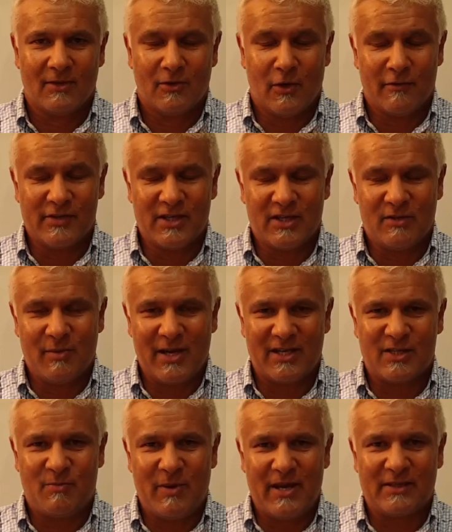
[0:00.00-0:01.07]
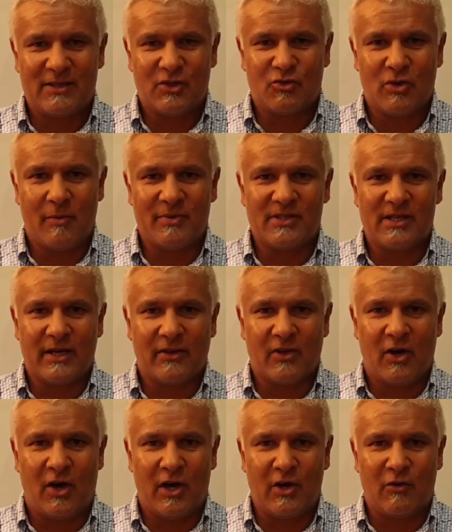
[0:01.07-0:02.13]
Now, obviously, to be expected, Trump has taken
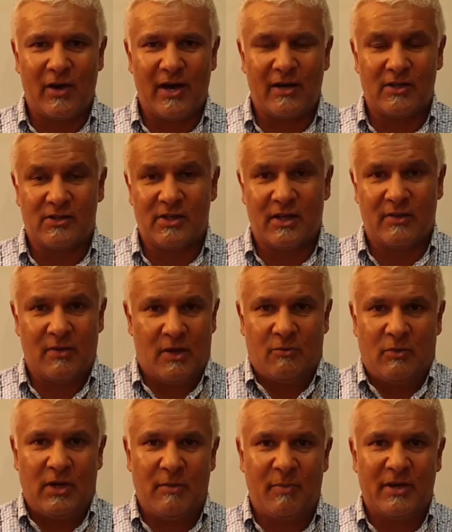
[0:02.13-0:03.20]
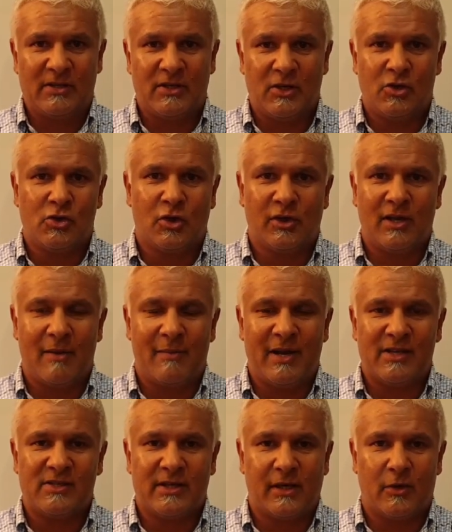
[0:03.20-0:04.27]
the high ground and said that he basically should have come out
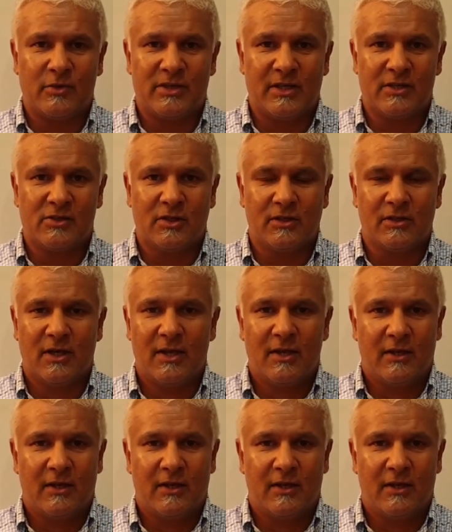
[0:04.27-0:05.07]
and said I was innocent.